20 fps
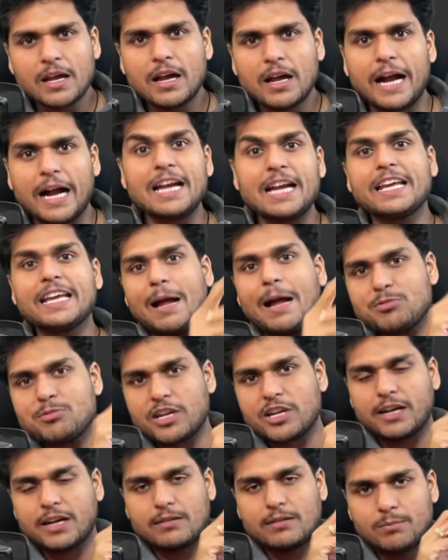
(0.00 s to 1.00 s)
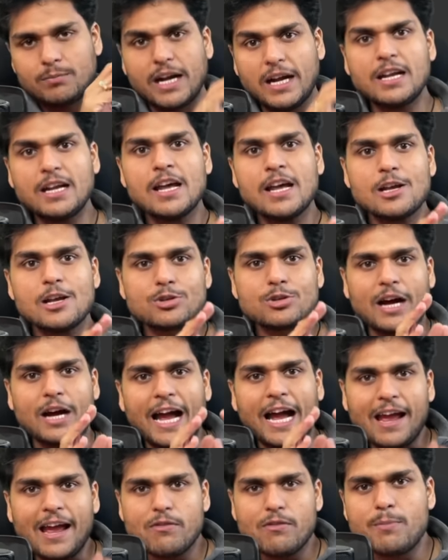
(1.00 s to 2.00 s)
and capturing, right? So I
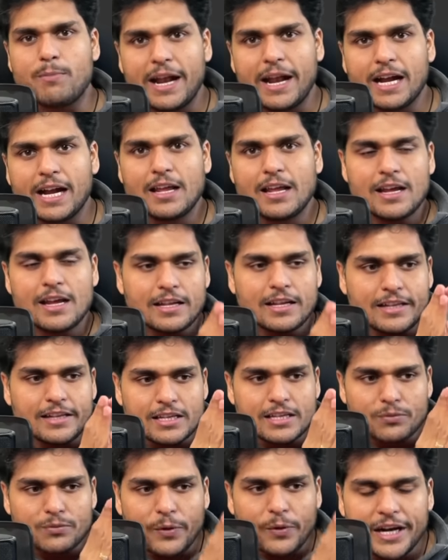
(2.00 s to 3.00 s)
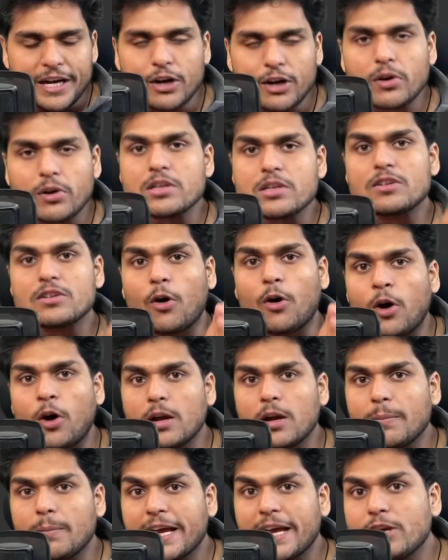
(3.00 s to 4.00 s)
have made these videos on
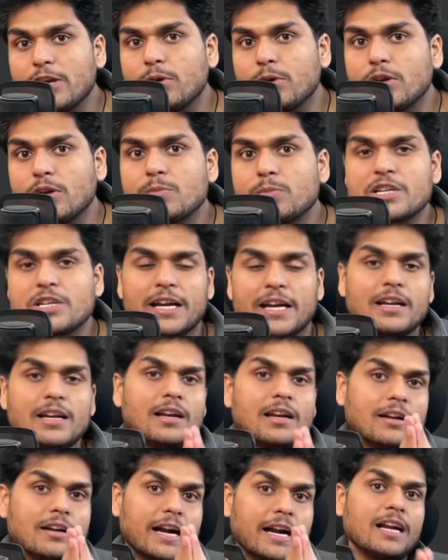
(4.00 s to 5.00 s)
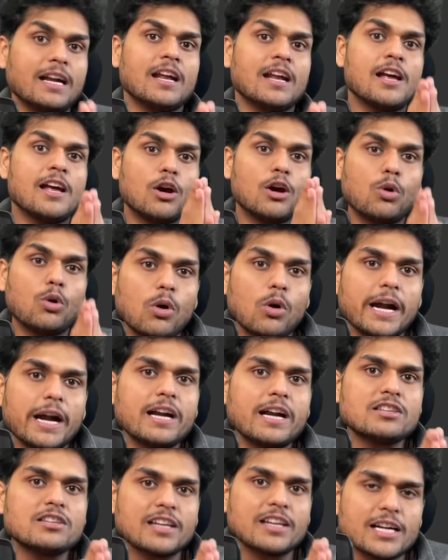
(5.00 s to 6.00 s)
my YouTube channel, right? Go
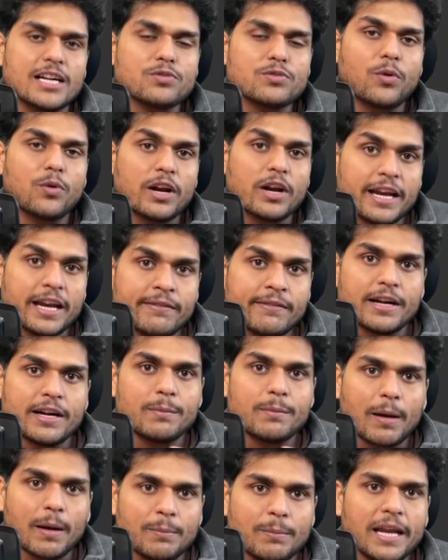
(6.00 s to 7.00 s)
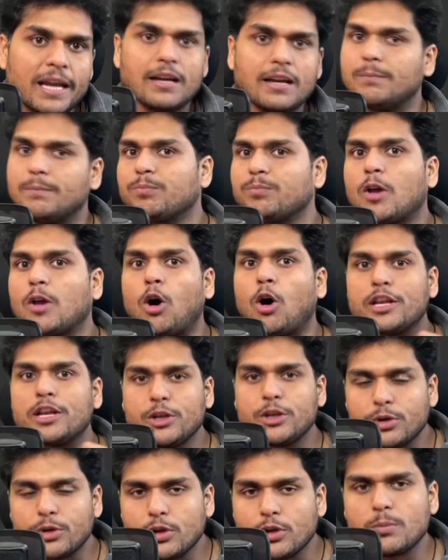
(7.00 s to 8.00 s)
ahead, search for event bubbling on
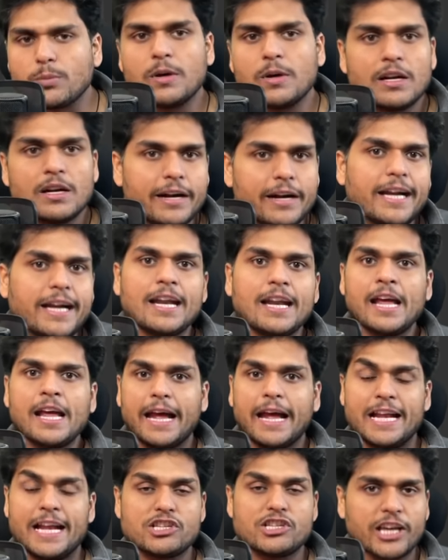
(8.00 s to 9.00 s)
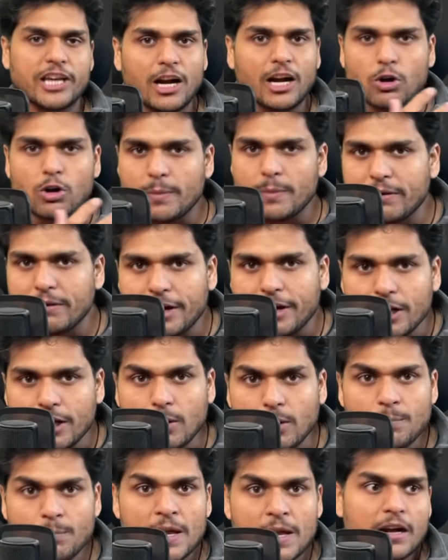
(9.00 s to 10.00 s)
YouTube, right? And check out my
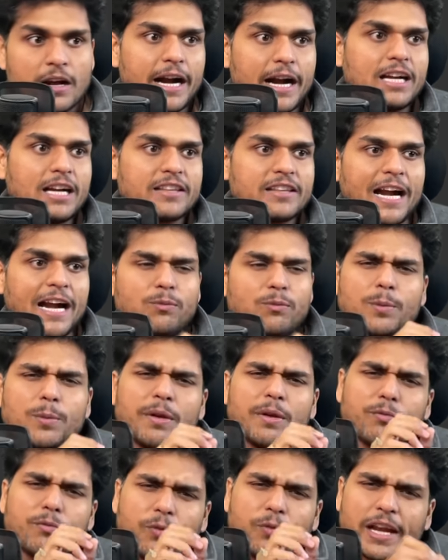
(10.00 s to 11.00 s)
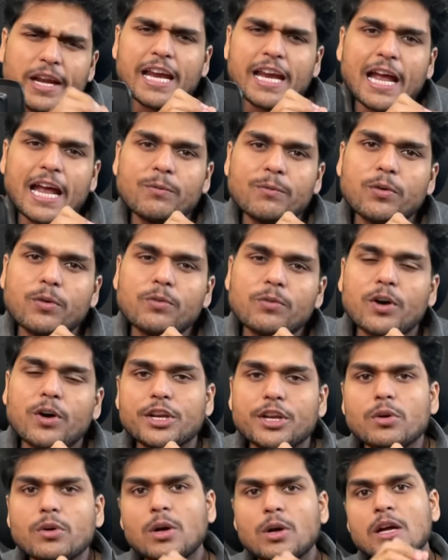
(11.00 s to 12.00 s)
video, right? That would be very helpful for
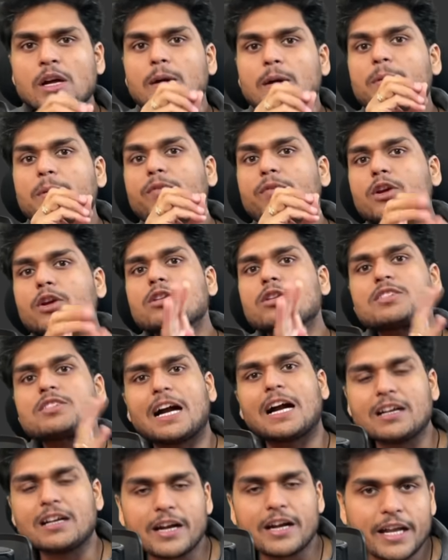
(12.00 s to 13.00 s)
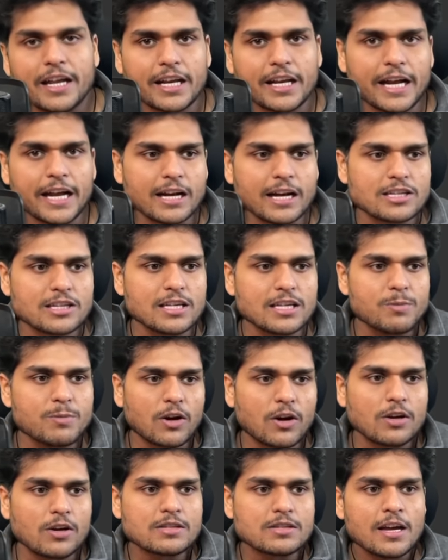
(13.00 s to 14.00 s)
you before you start learning React.js,
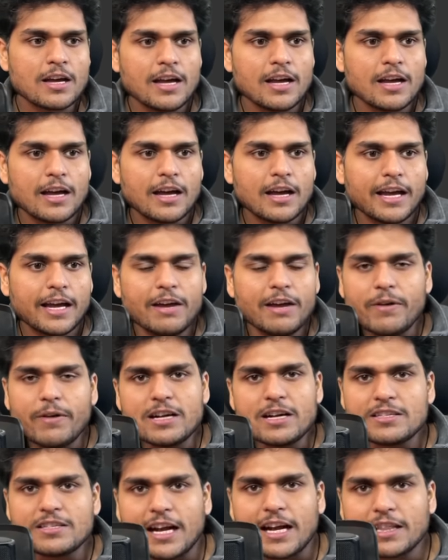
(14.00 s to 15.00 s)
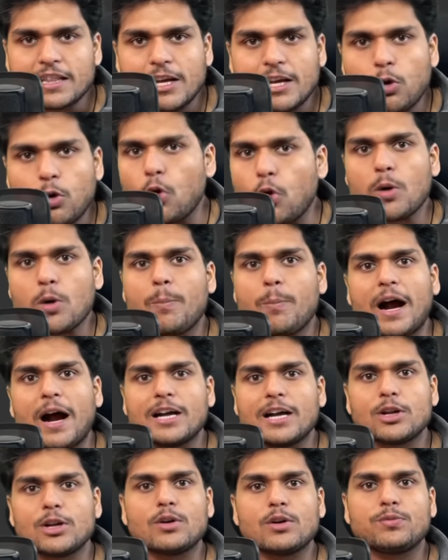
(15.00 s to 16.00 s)
because events are the core
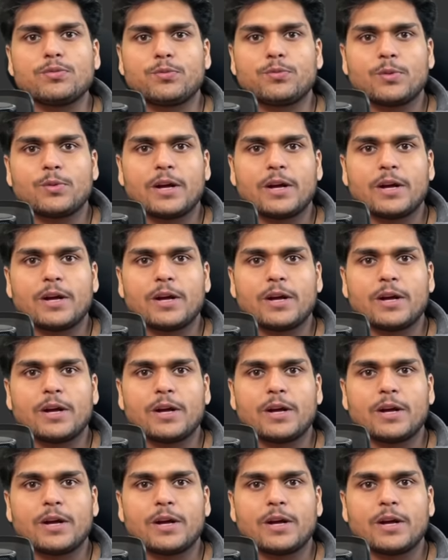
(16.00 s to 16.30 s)
part of